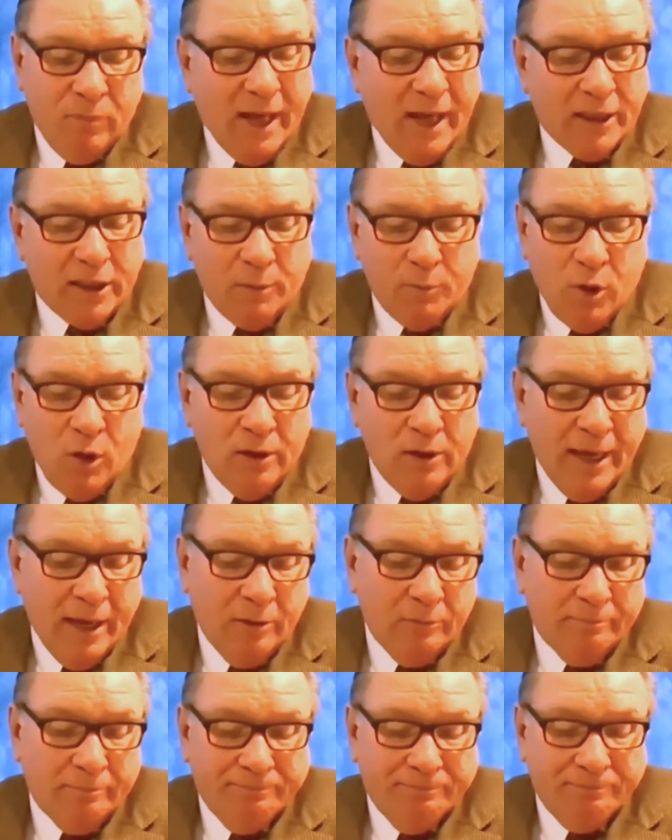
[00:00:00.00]
Blot them all
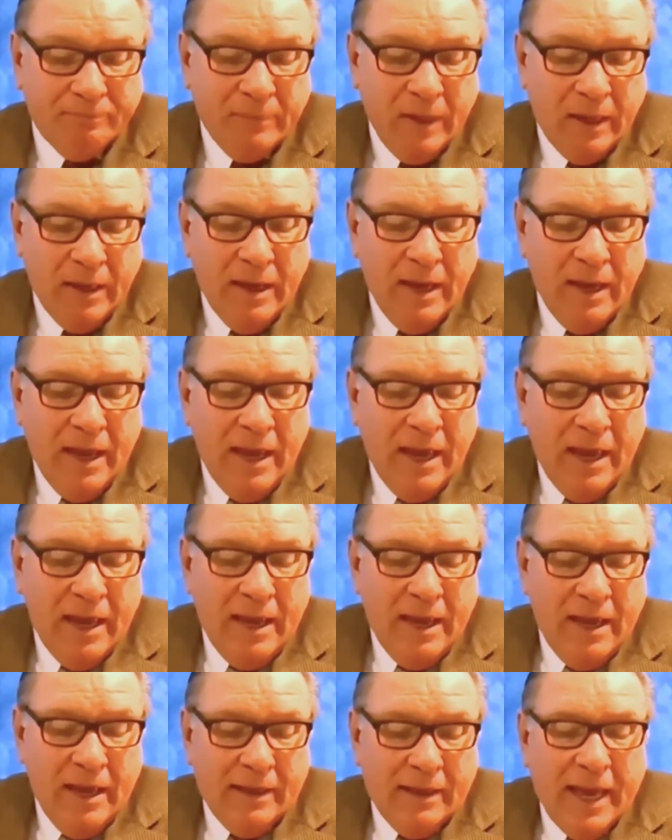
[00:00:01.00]
out.
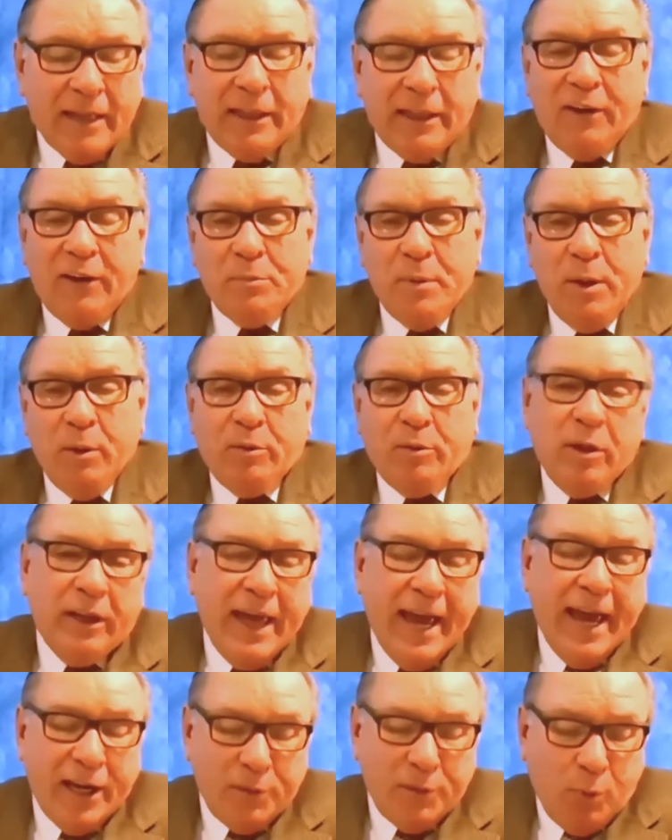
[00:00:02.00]
That leaves me with
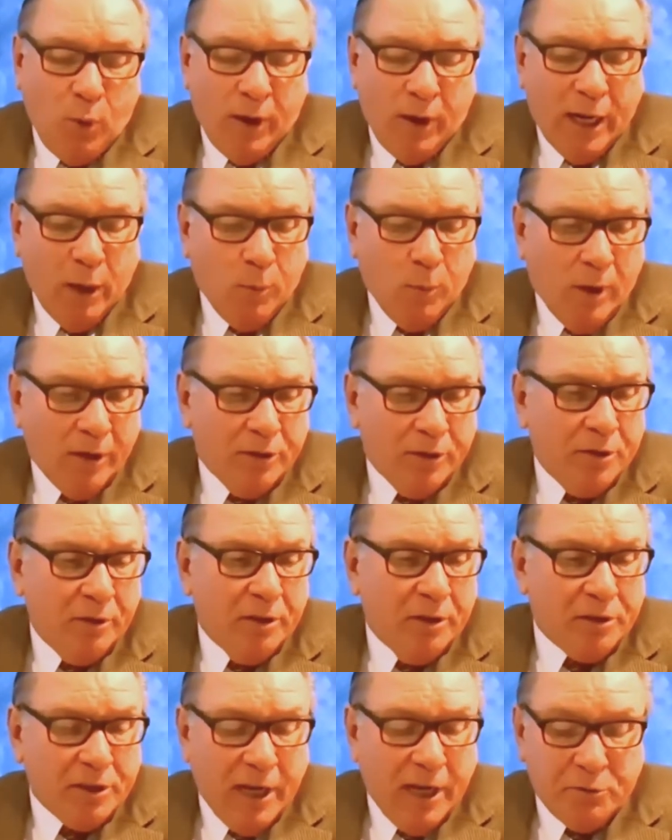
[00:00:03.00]
the last point I want
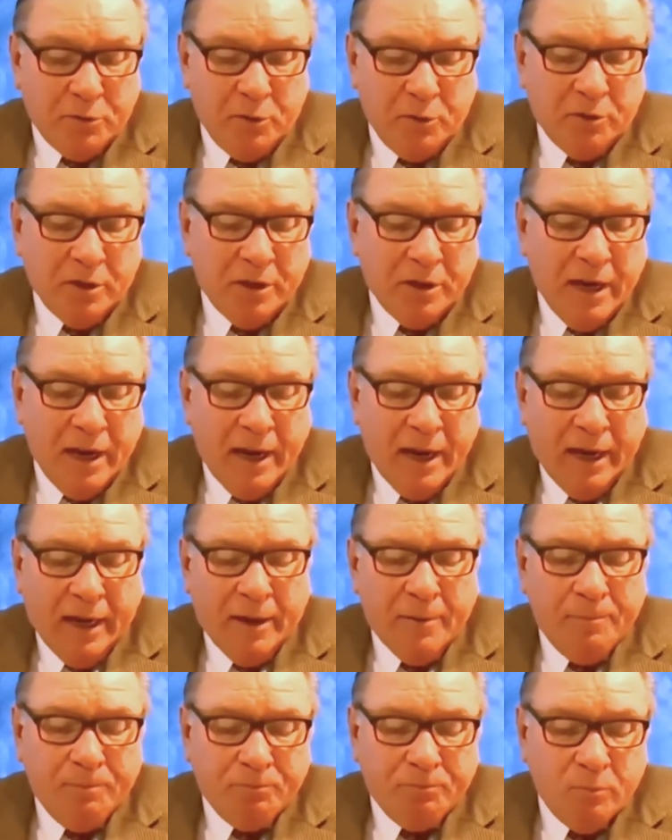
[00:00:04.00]
to discuss with you
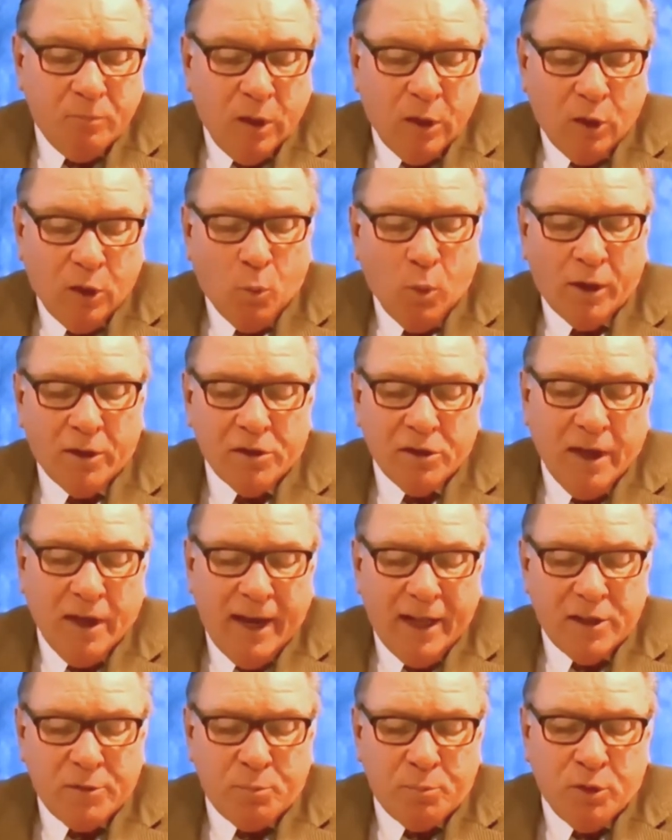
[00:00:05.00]
today. You know, what is
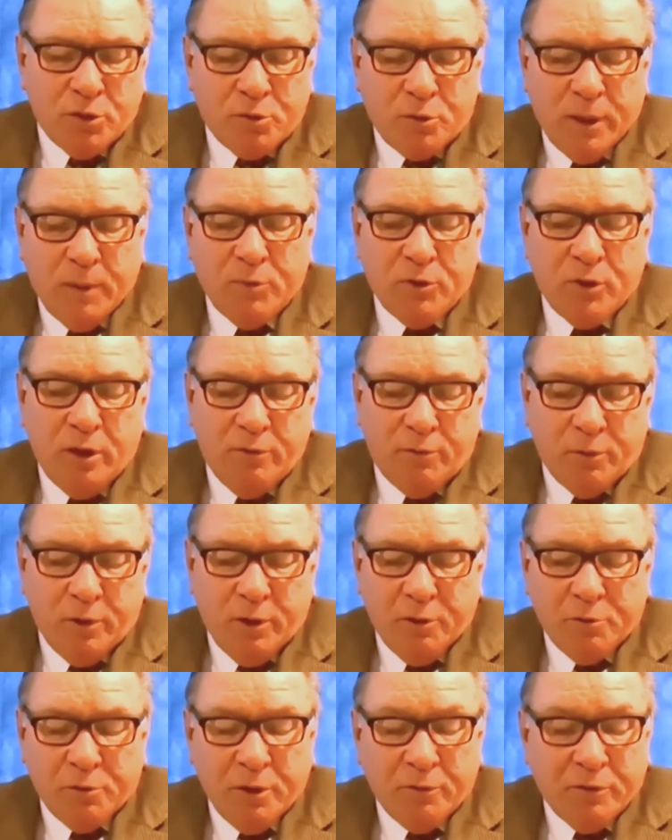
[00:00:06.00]
God's prescription
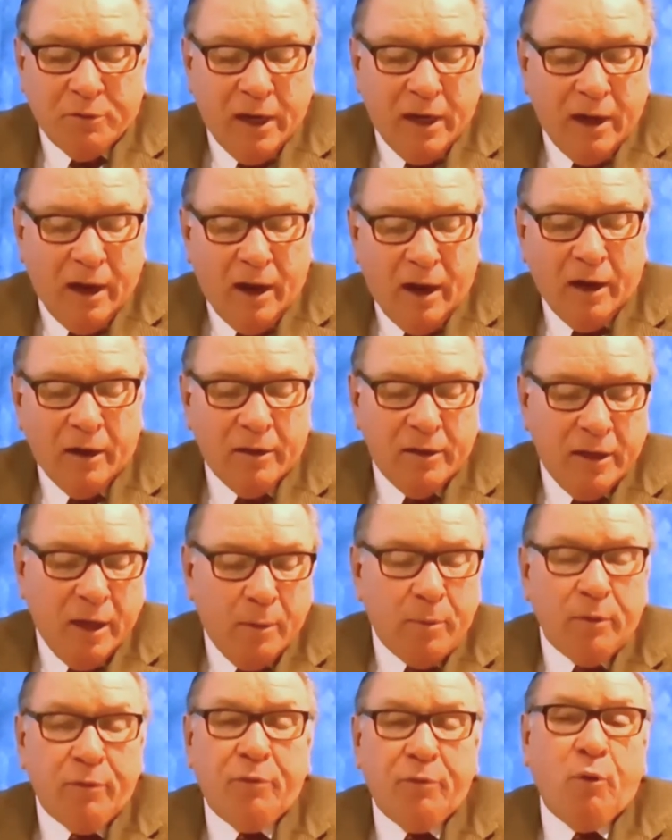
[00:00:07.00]
for a drifting heart?
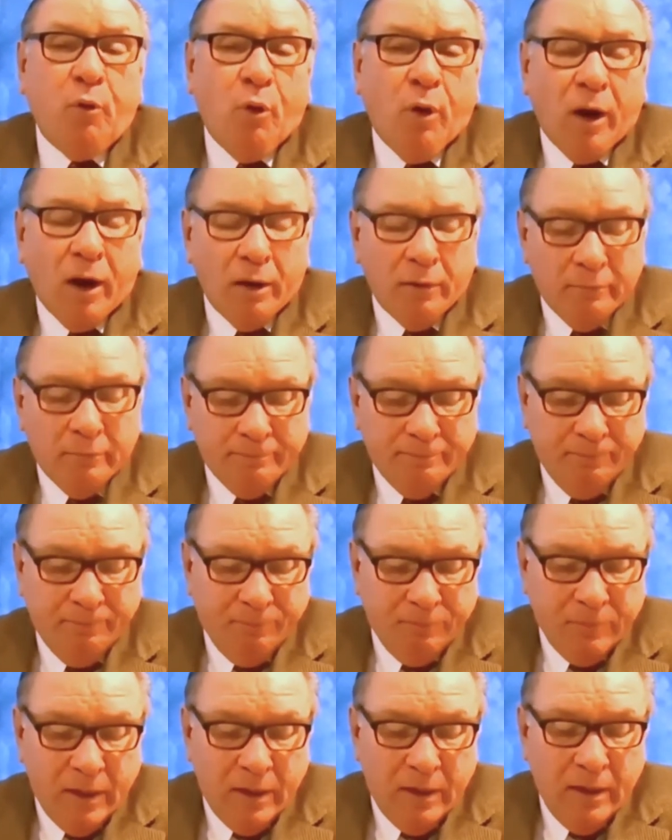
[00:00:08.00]
Number four,
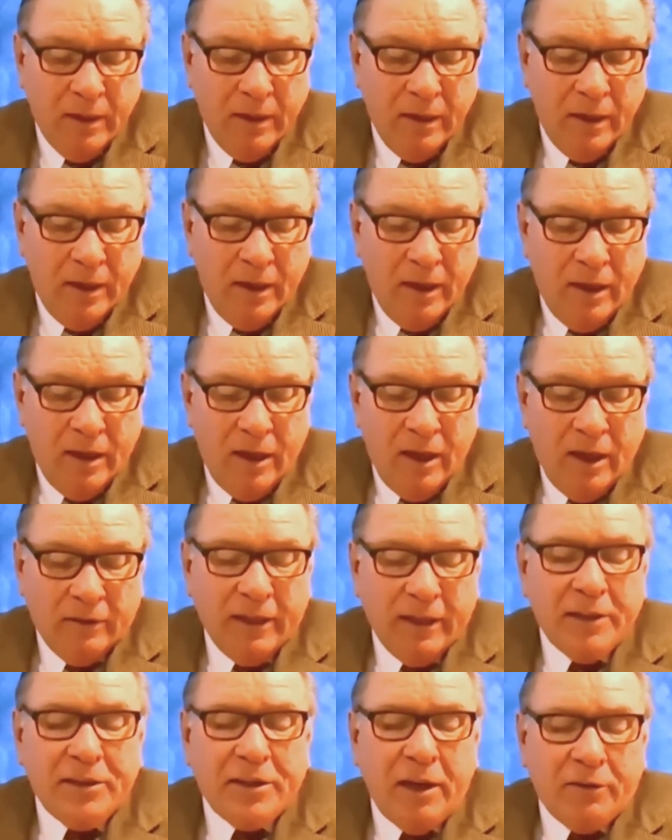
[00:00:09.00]

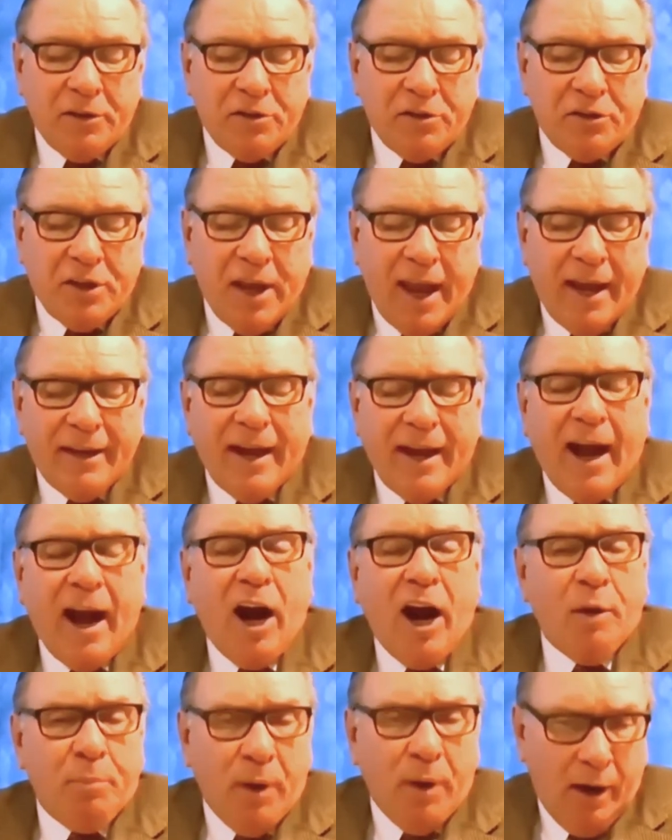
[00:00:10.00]
Let's understand
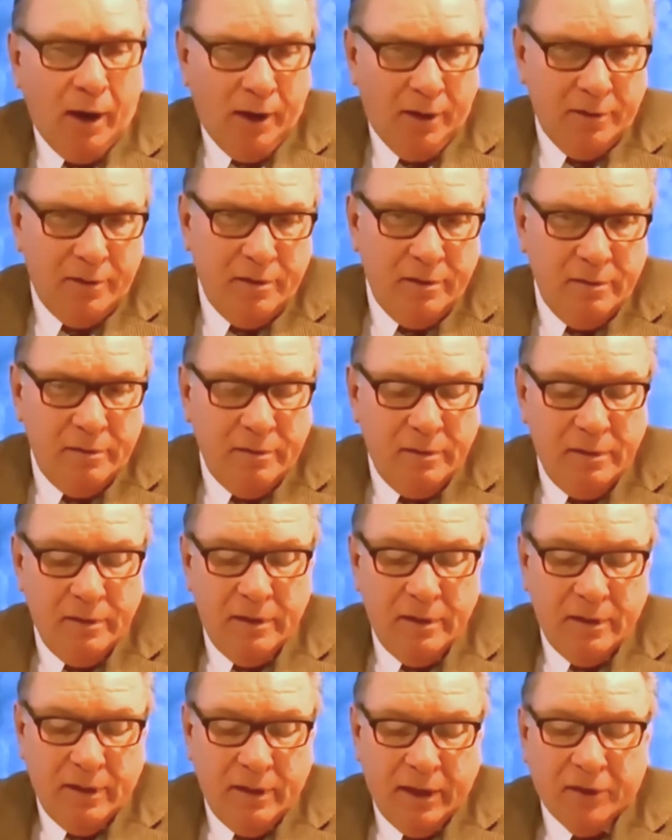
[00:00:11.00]
our part
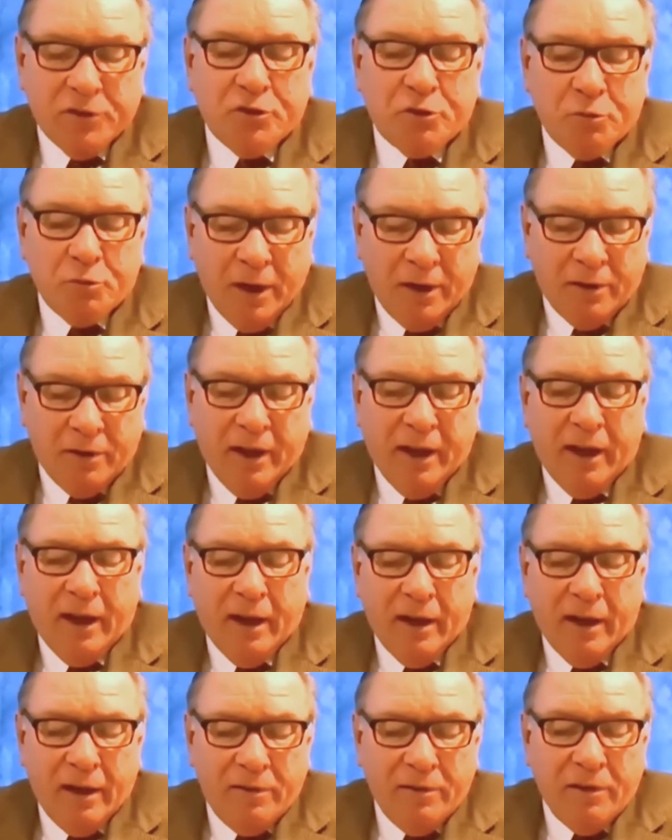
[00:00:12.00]
in
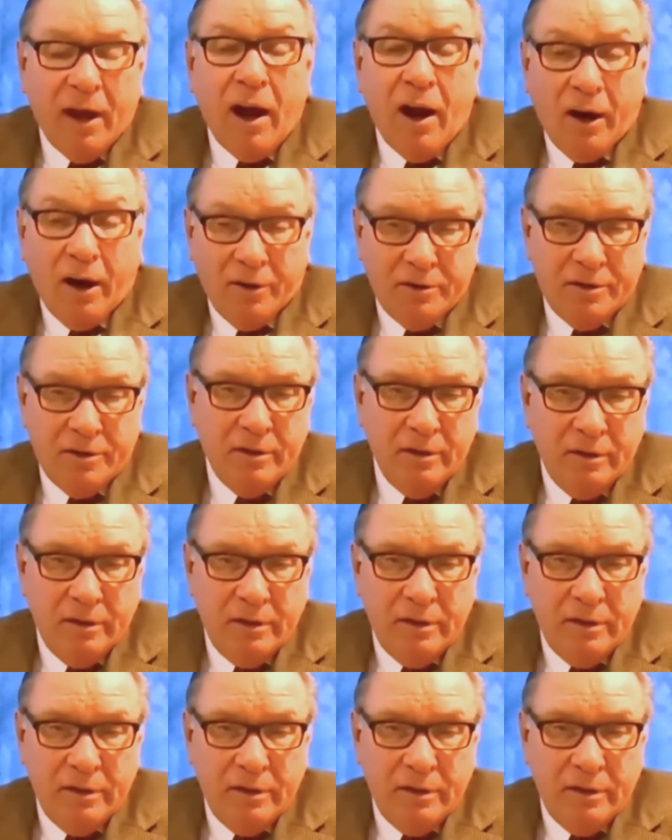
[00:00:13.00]
strengthening the heart.